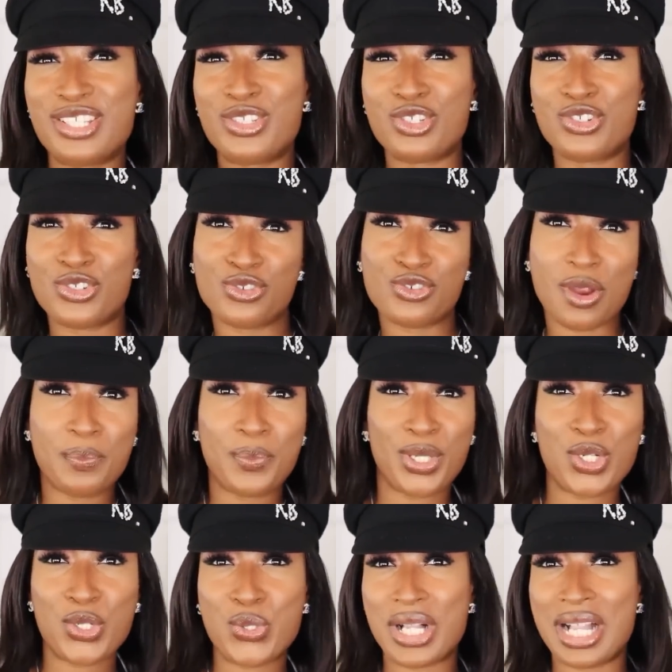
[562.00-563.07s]
a
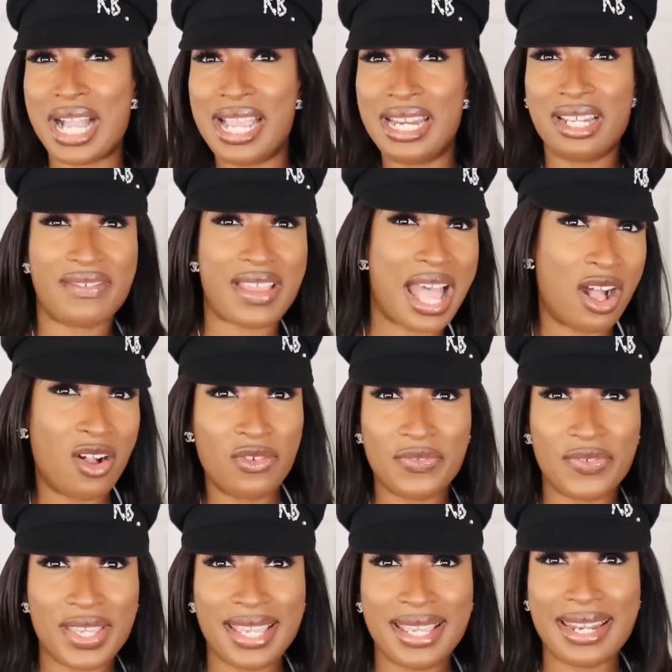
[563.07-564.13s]
tropical kind of
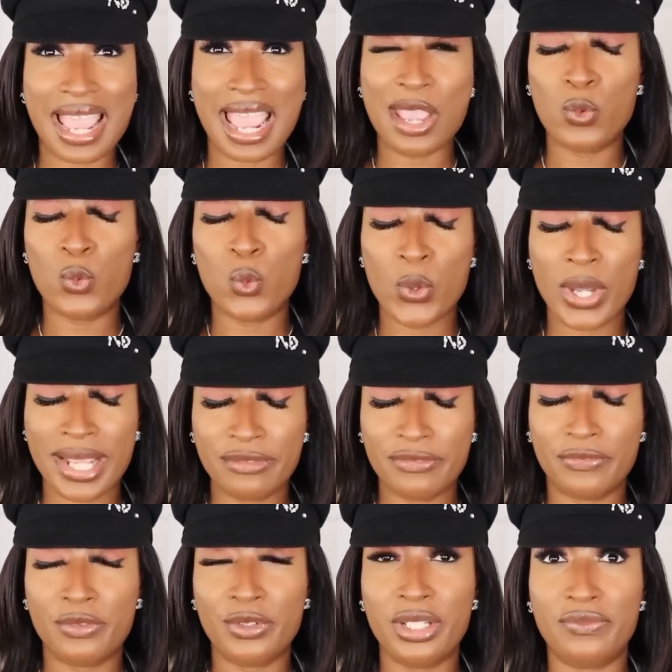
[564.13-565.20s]
outfit i went
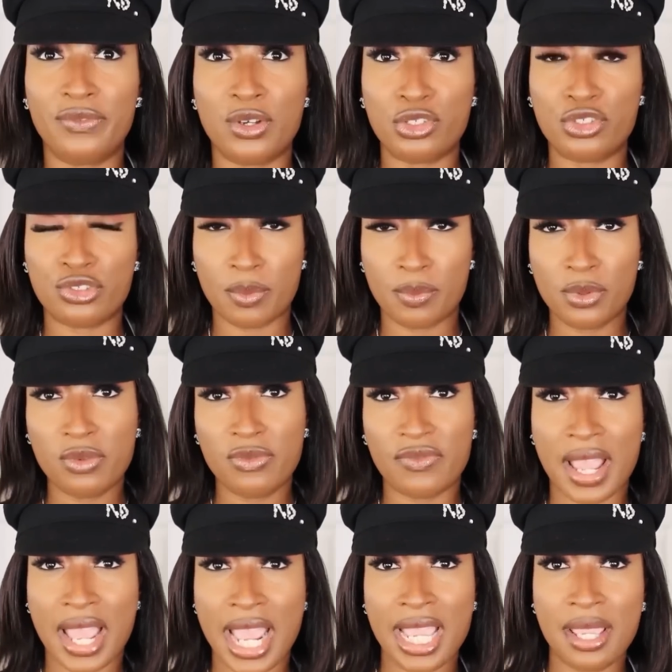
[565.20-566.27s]
fully for a tropical
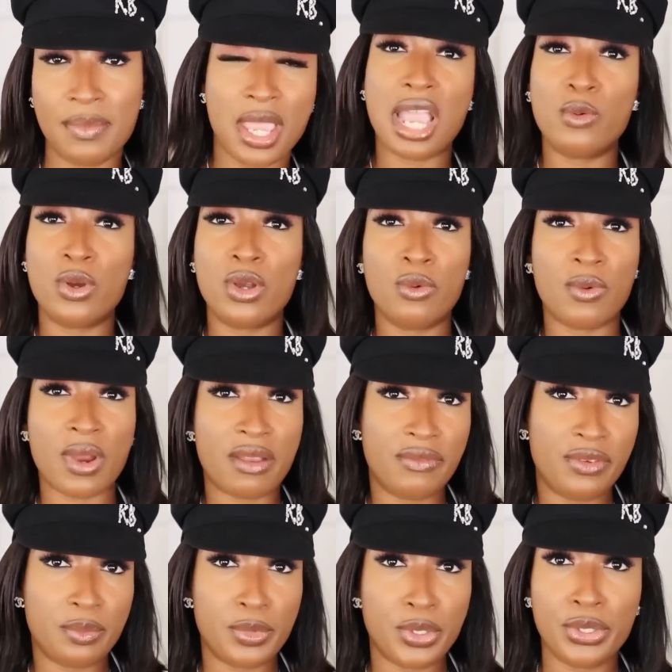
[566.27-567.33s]
vibe i wore
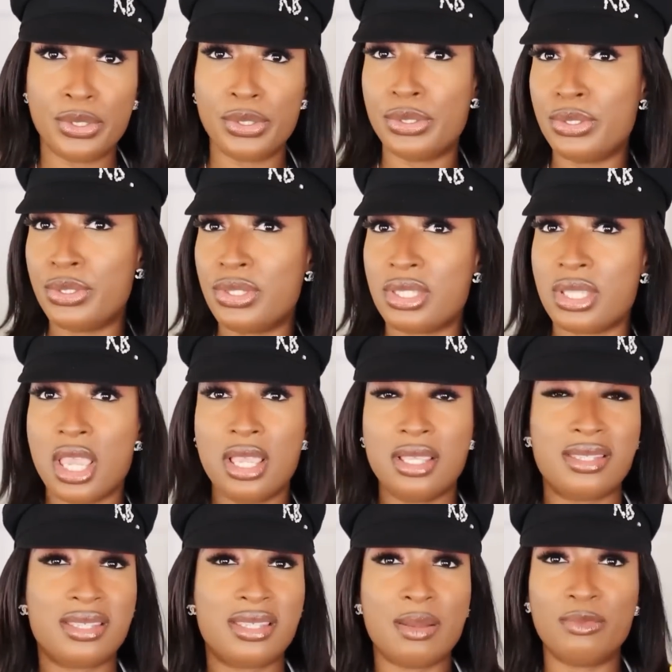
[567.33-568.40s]
raffia mules
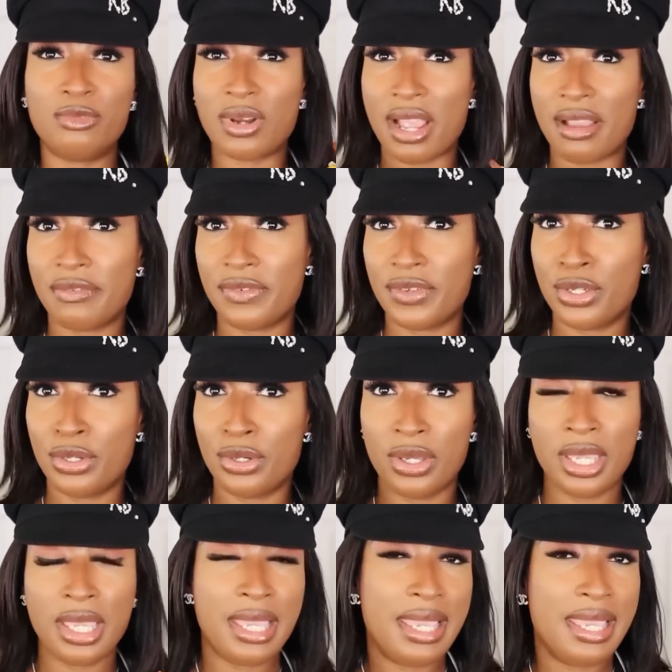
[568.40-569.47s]
some
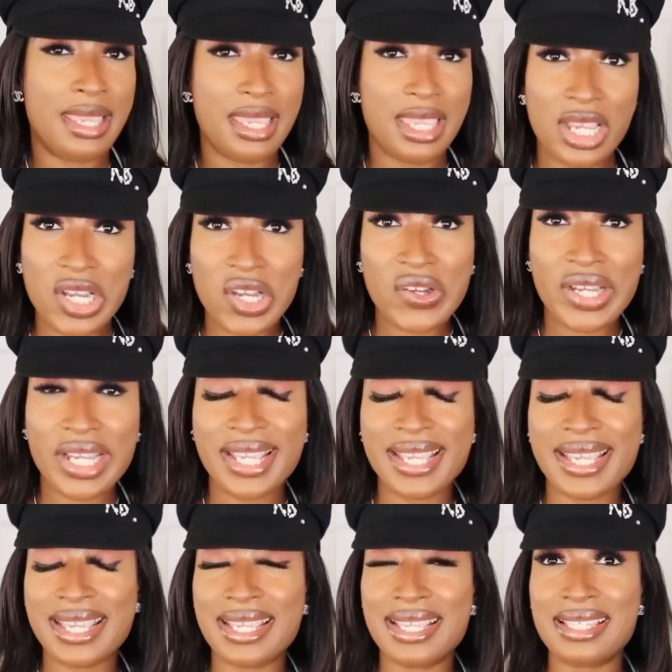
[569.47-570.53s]
raffia
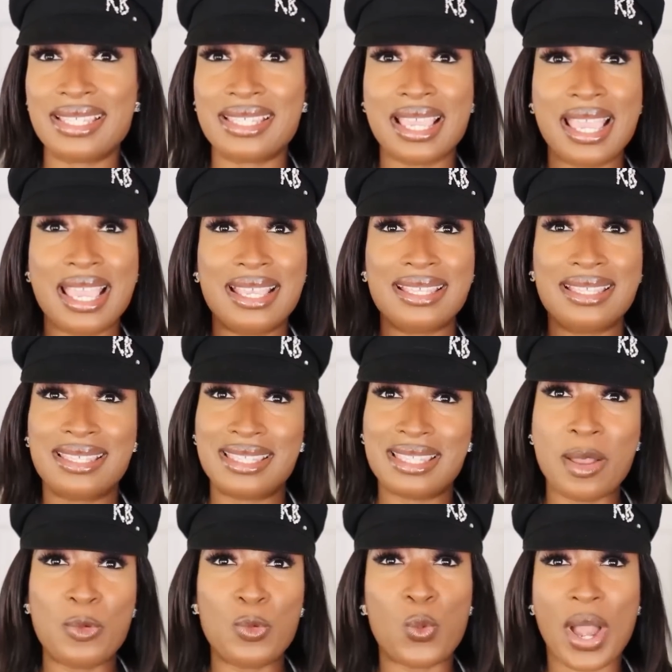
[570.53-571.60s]
earrings
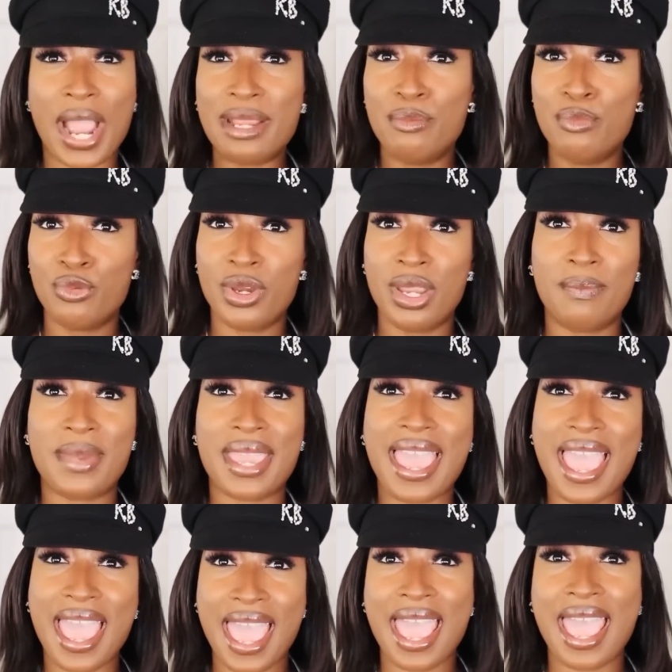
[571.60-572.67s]
some white brim
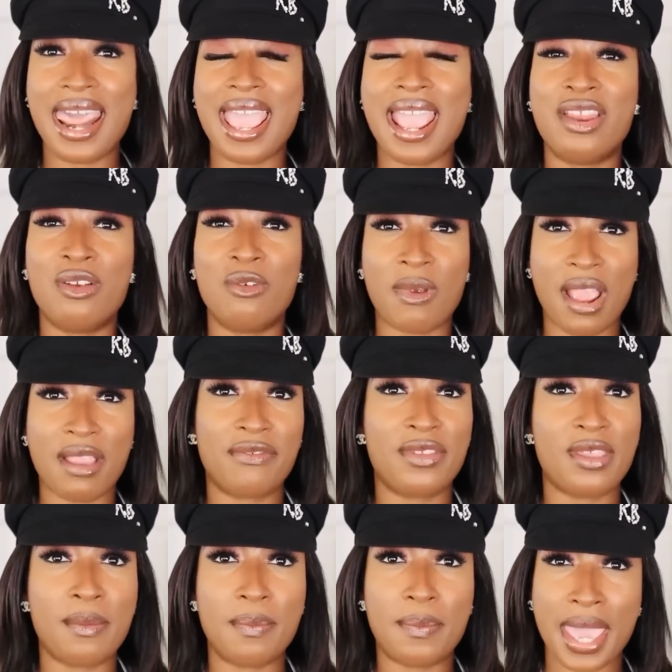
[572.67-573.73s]
hat and a
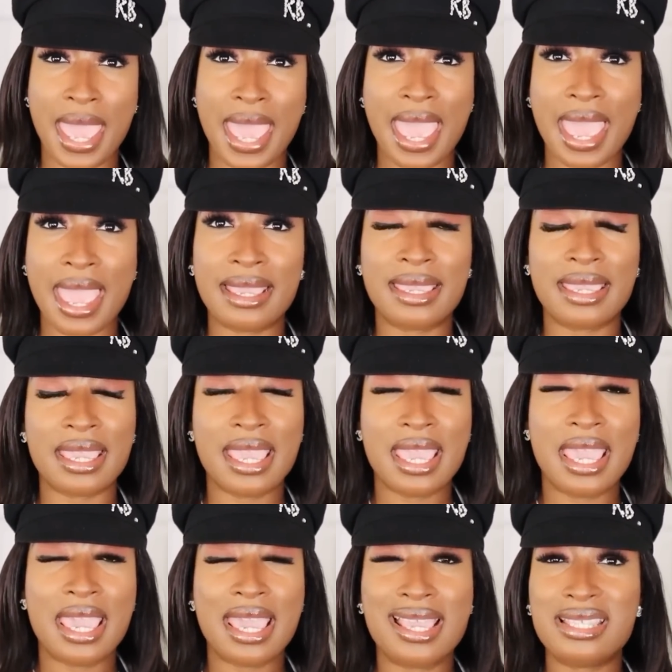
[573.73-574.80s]
raffia bag
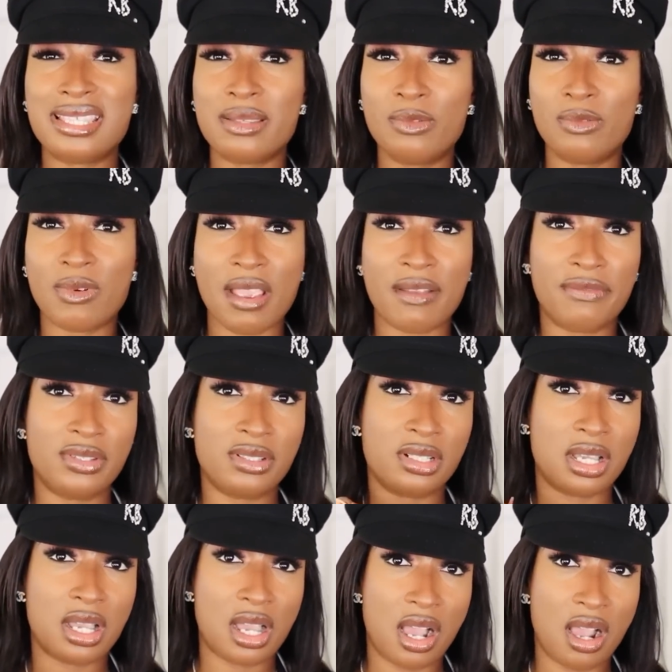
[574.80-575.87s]
and some raffia
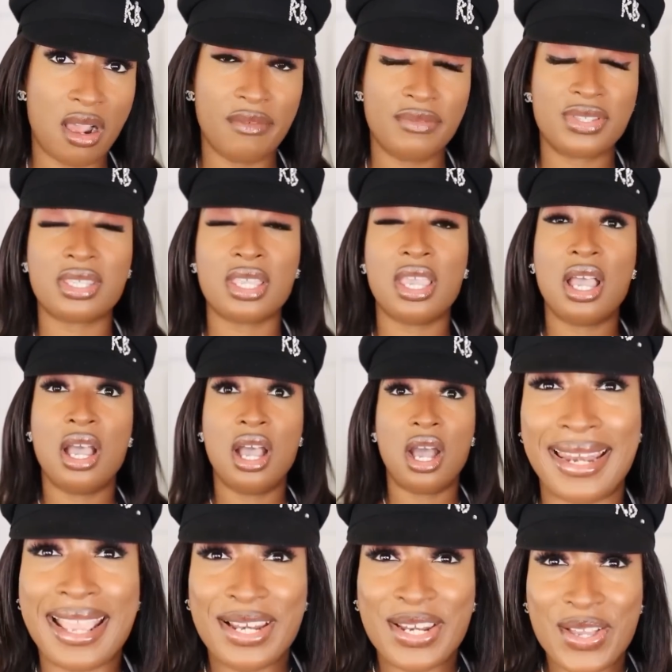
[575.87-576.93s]
cuffs.
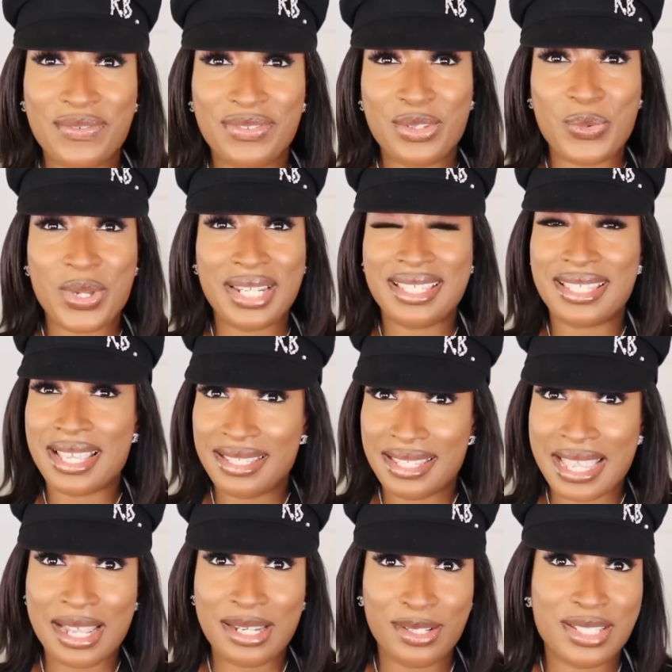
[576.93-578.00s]
And I love the way this
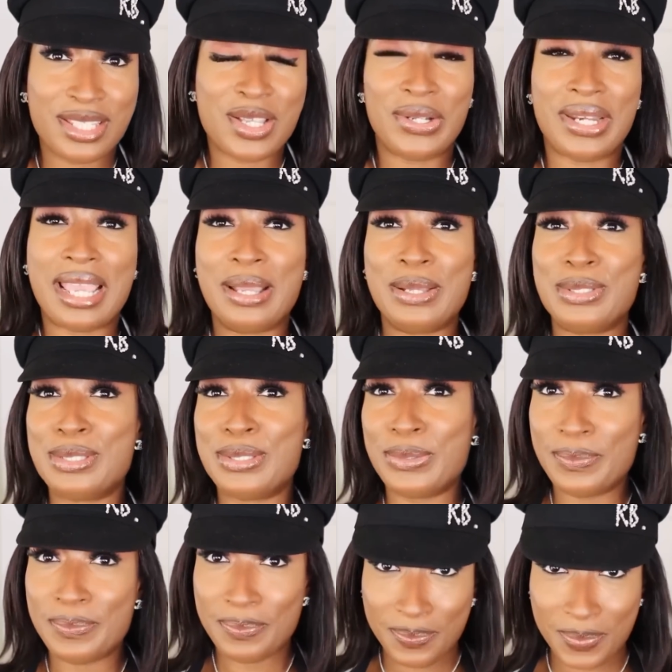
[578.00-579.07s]
entire look turned out
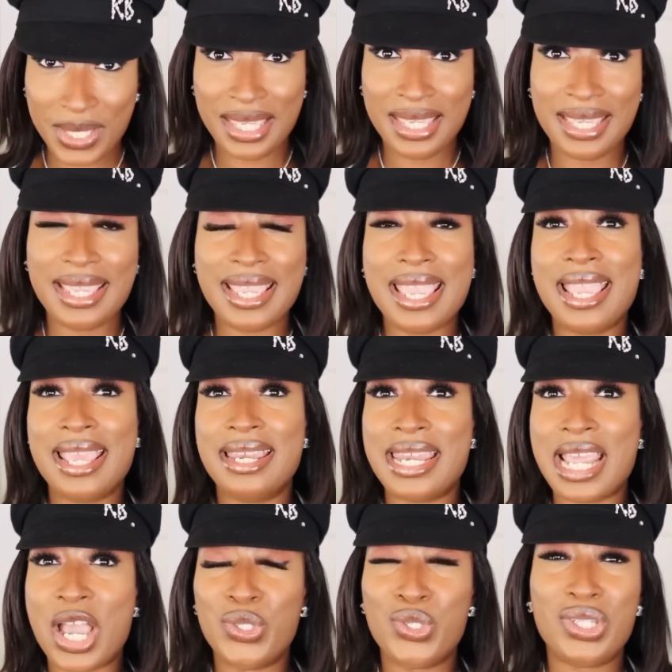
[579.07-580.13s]
to be.
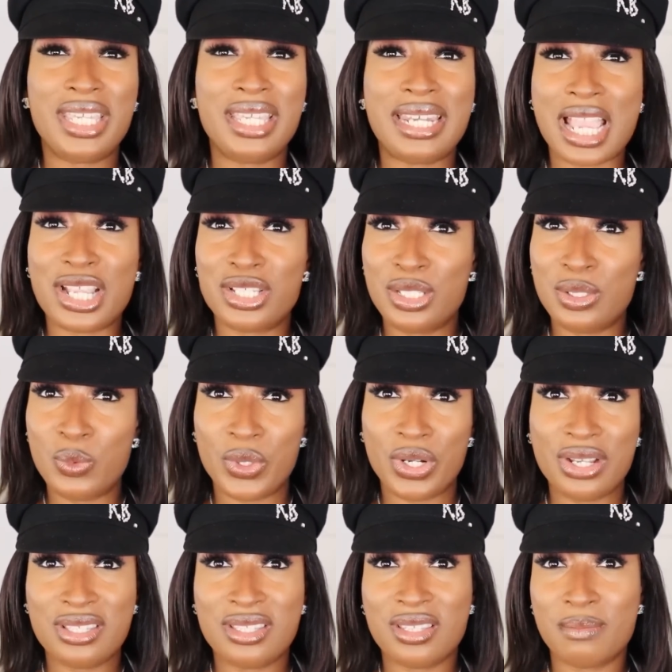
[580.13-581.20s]
Now you can actually
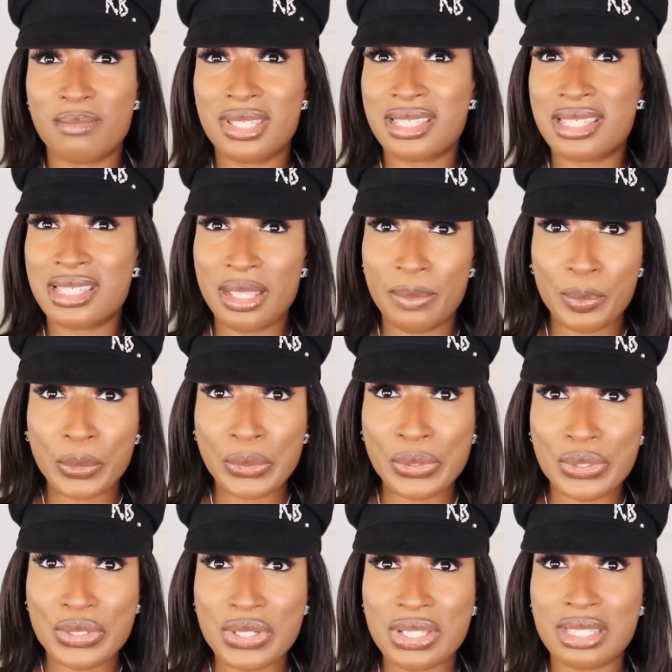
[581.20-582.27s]
wear some
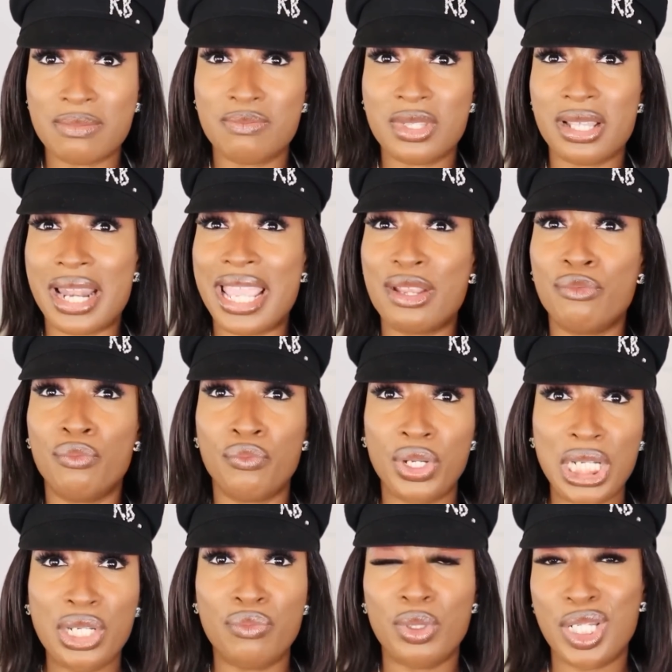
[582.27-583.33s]
slippers, like
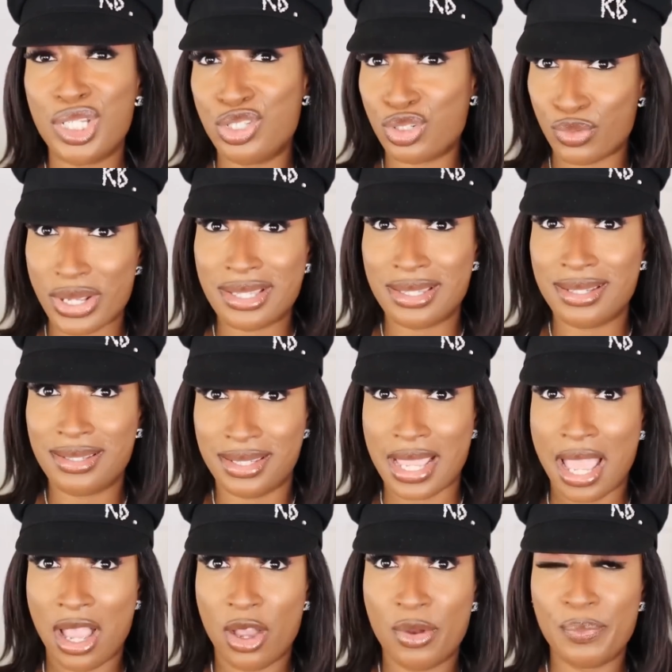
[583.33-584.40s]
really, really dress it
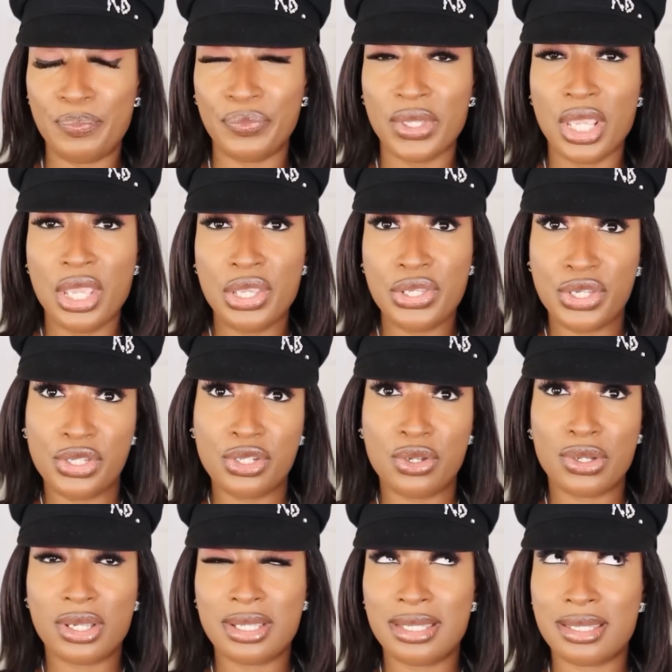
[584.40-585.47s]
down, you
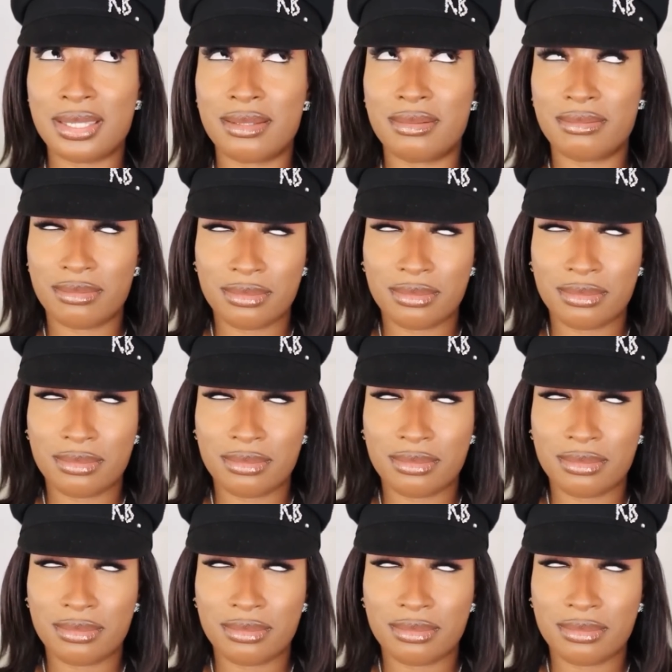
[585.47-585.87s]
know, because